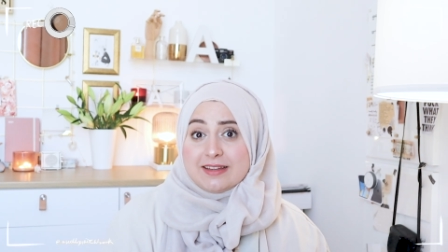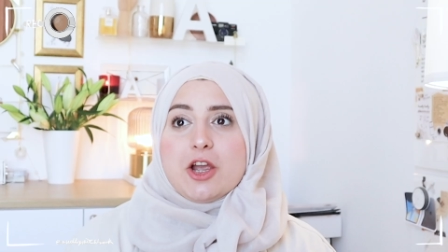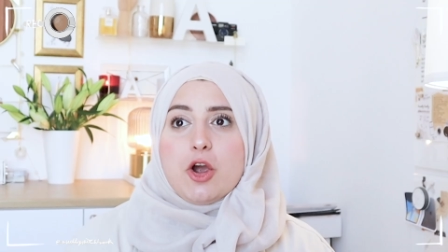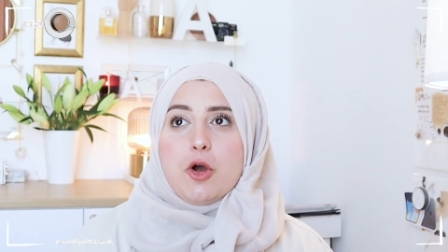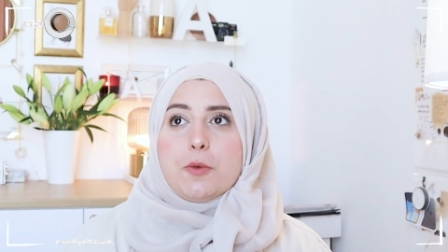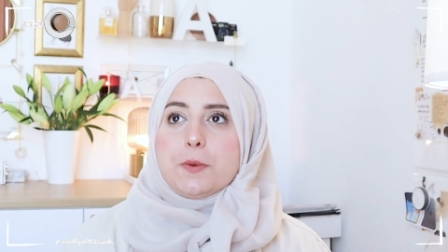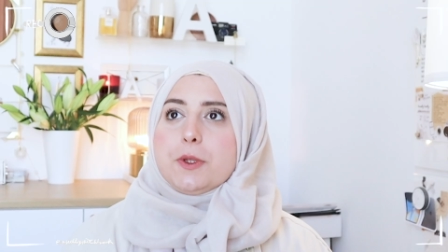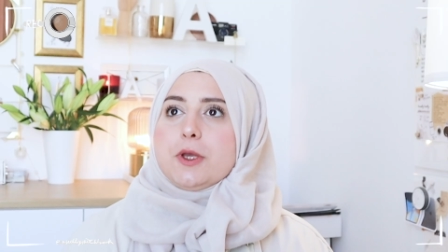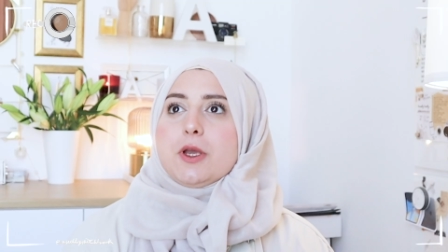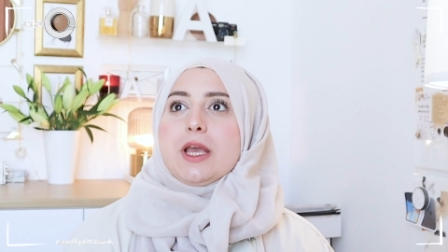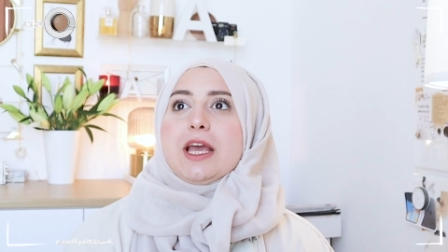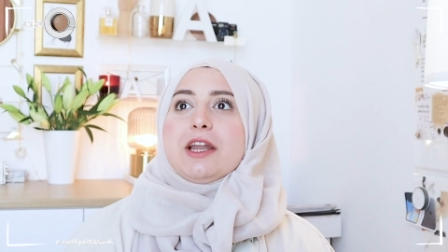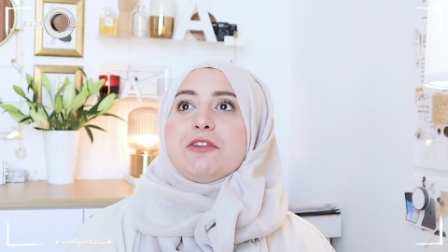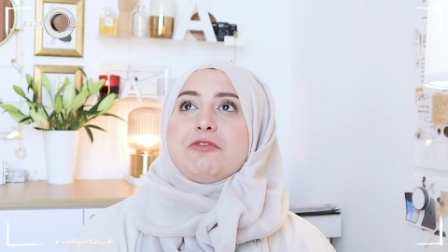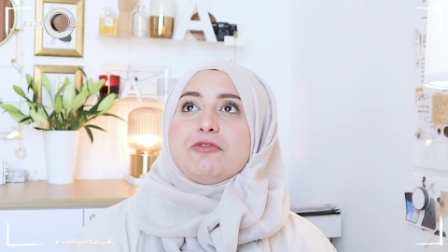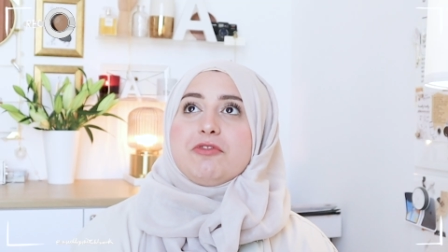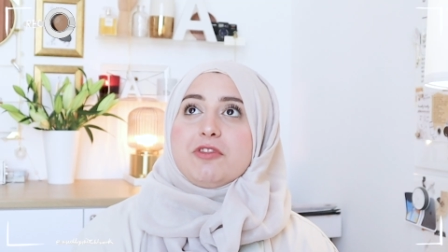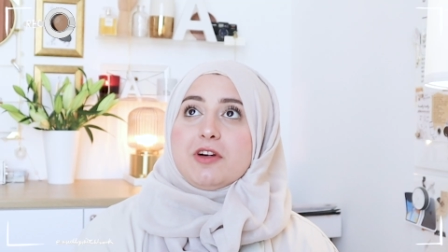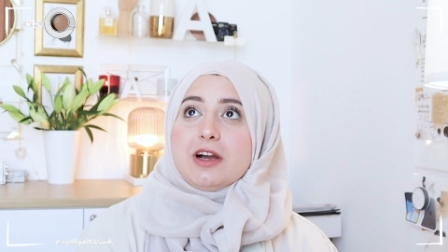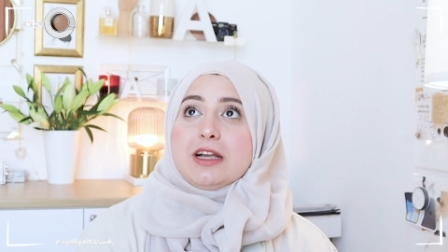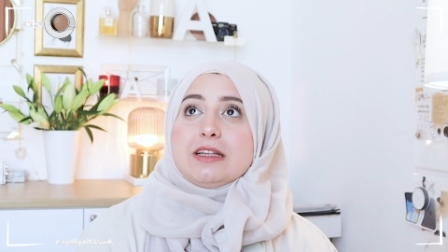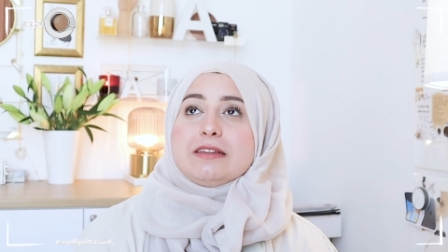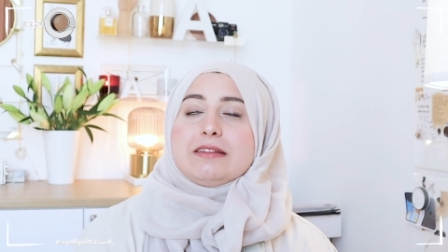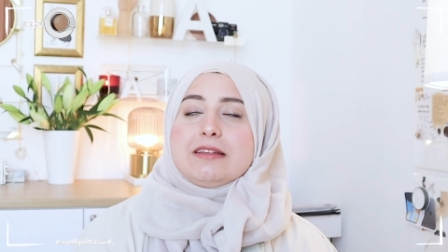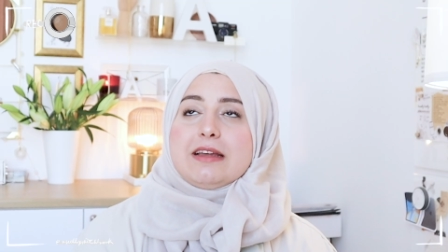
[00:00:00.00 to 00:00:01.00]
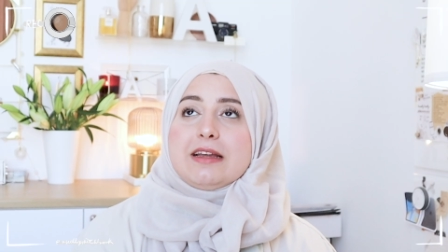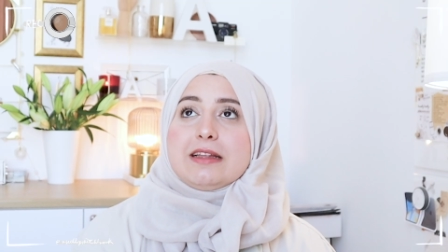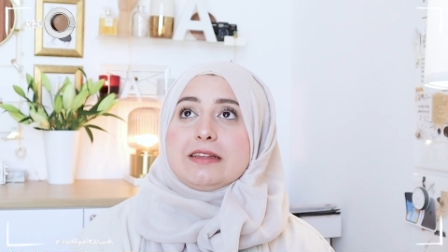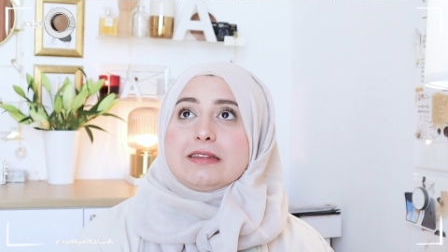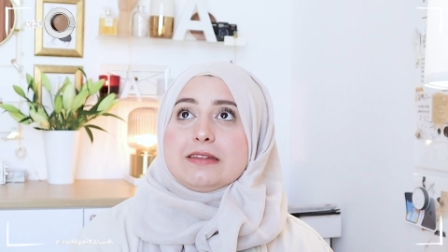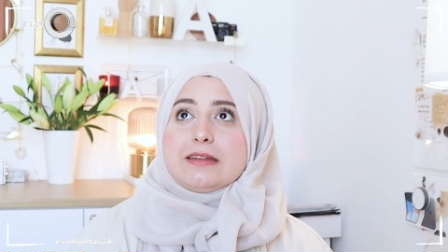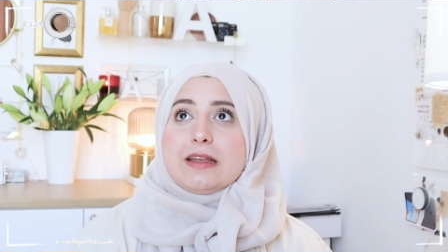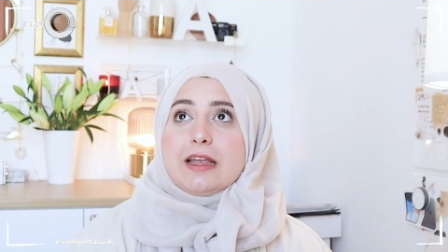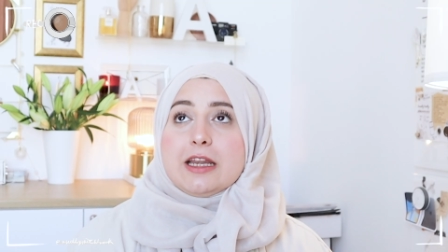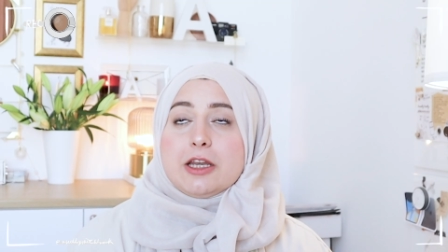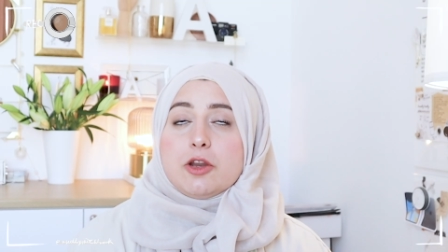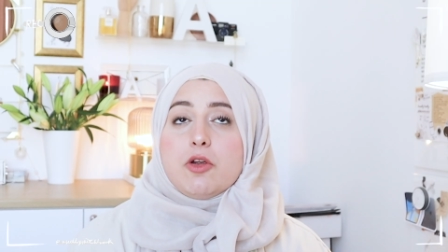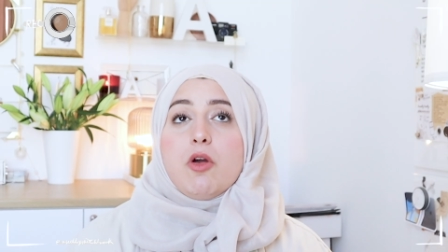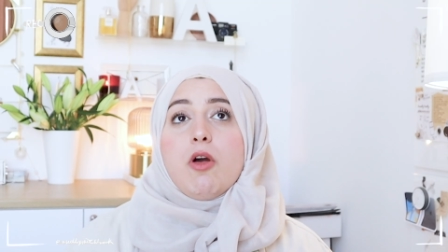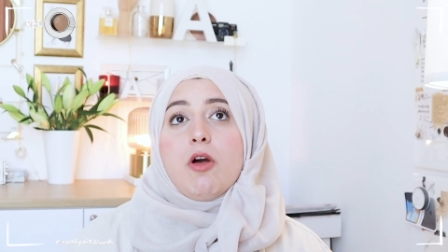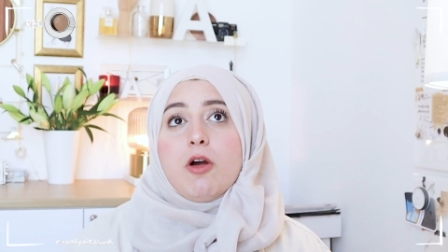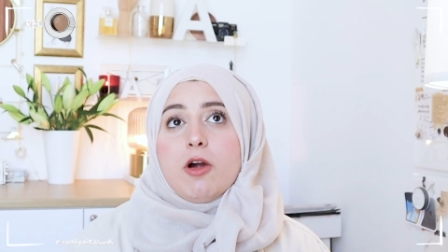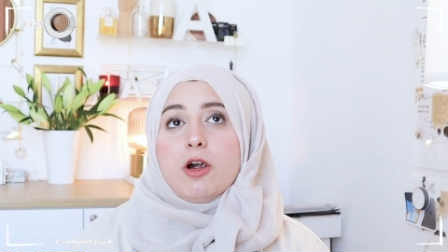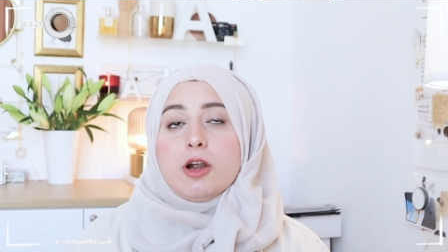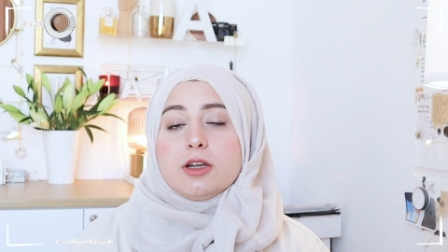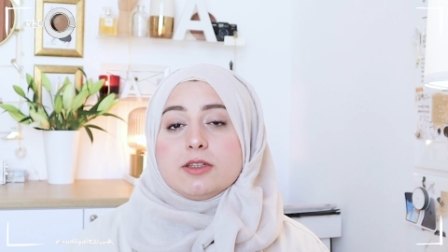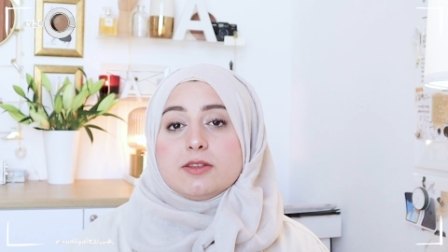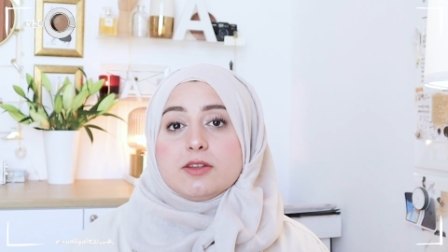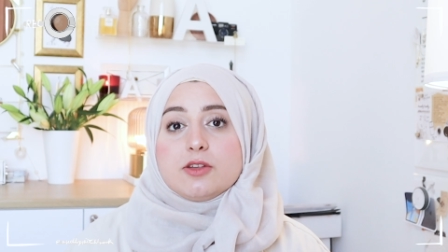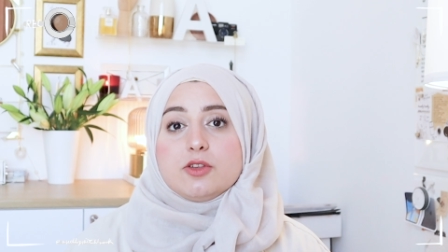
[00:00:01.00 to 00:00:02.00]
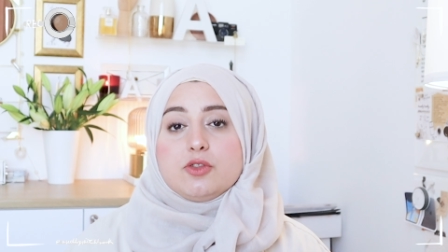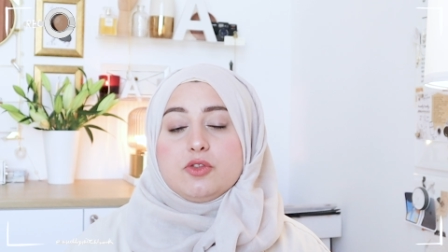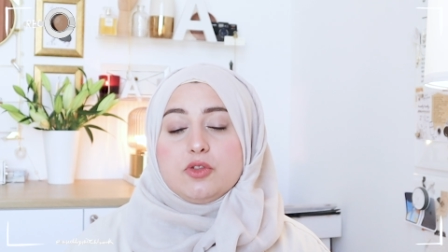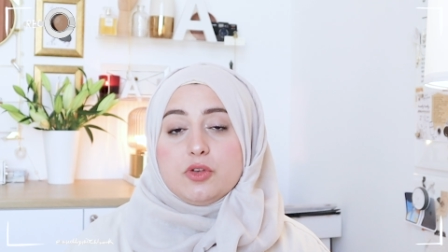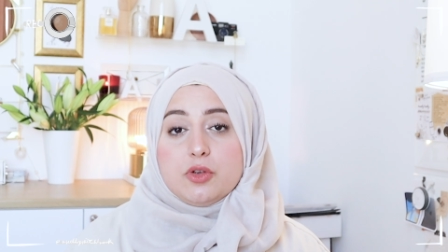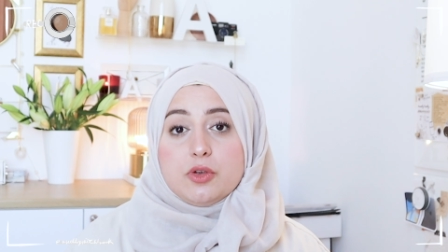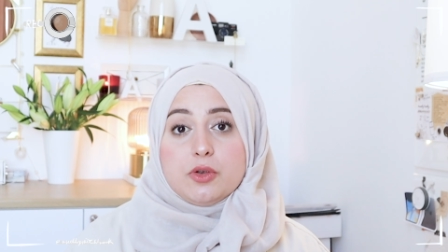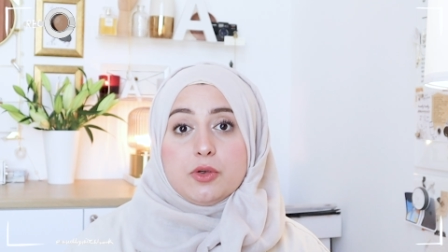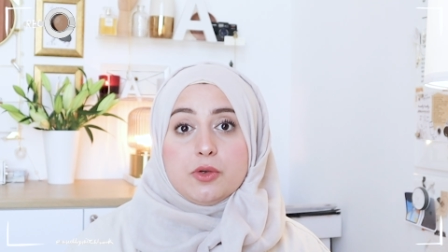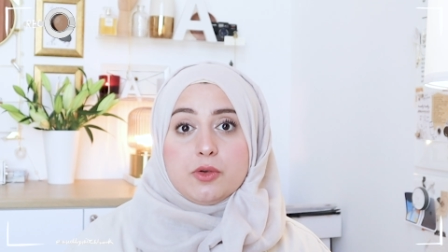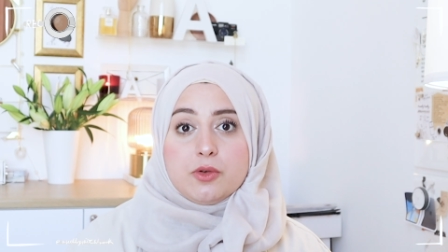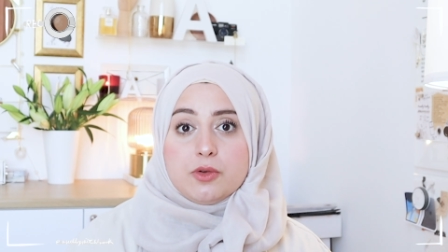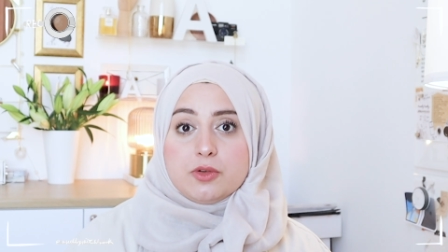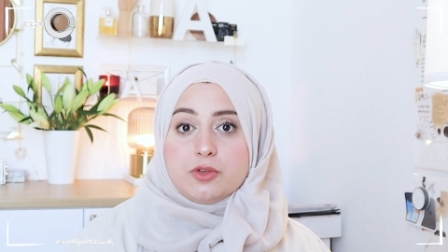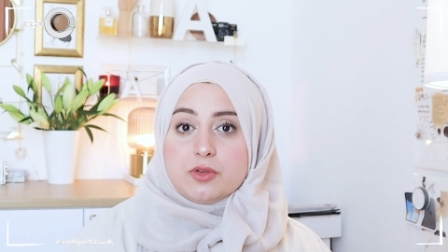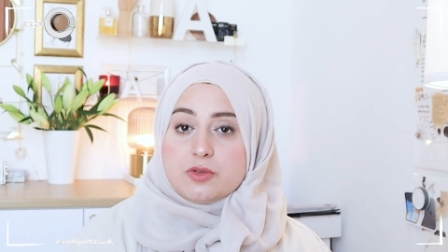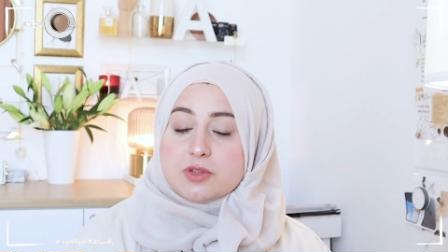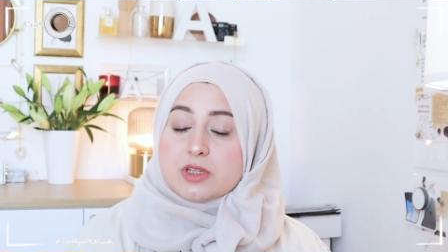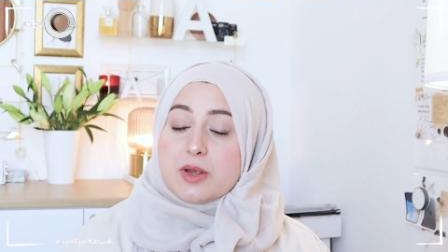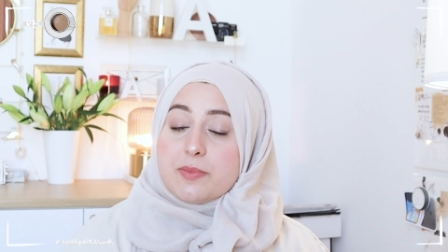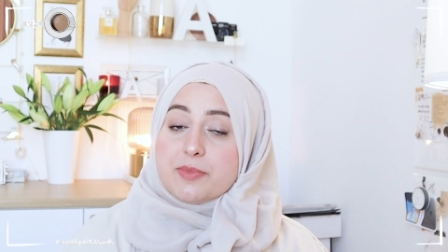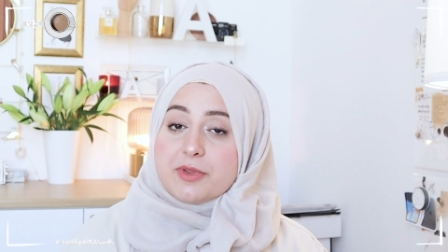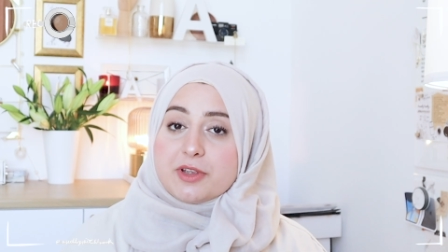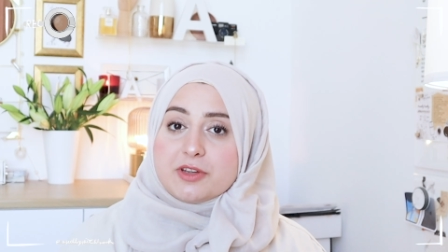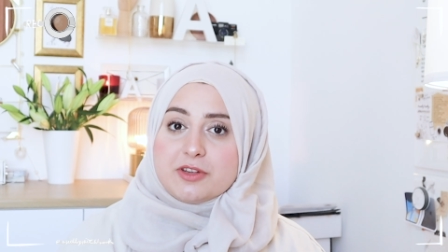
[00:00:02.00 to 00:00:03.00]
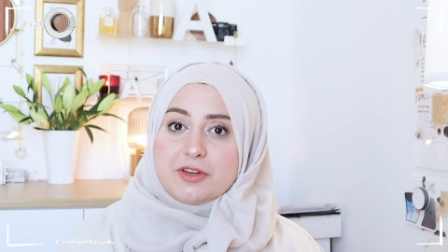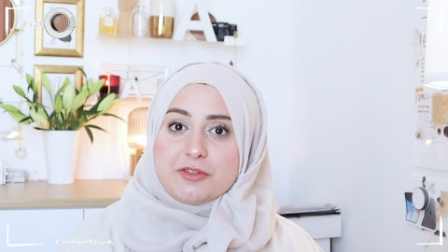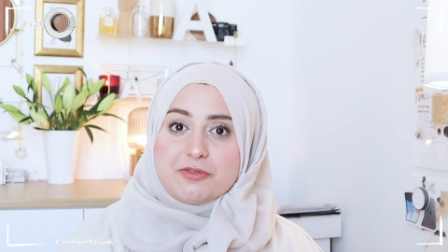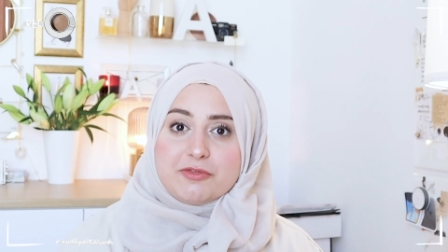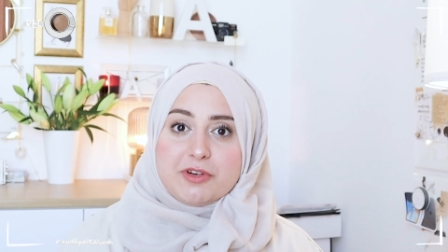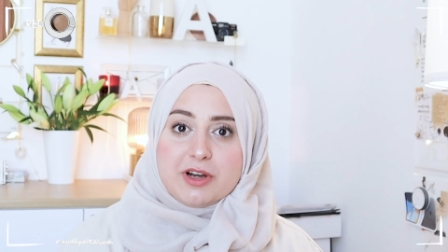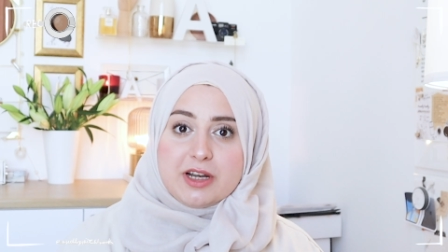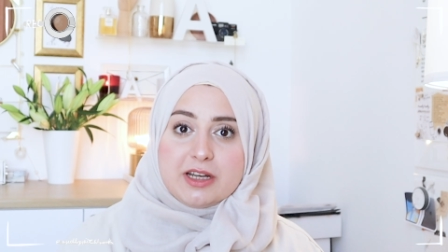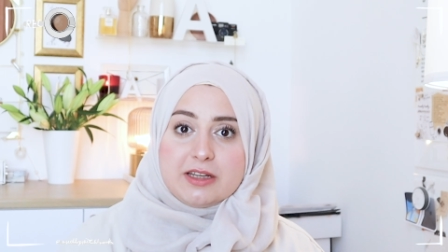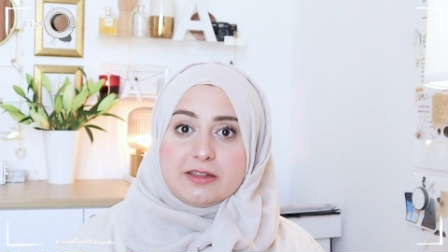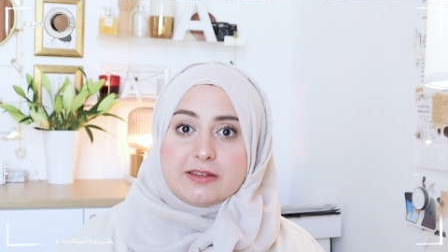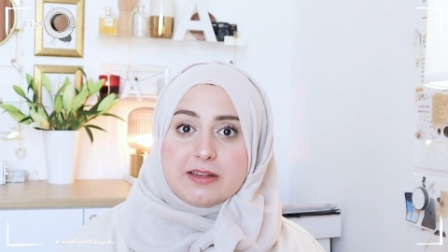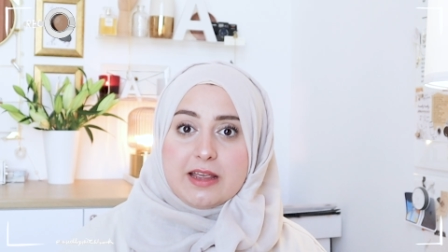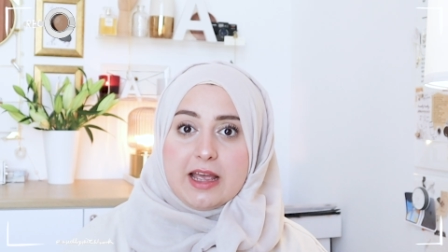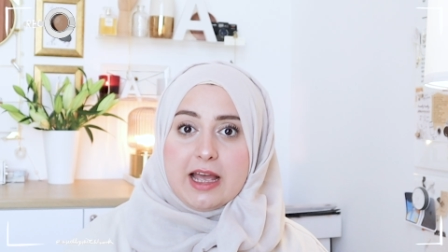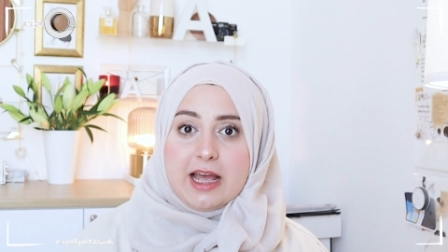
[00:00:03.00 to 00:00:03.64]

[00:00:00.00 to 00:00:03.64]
I hope you can find it in your heart to do something different,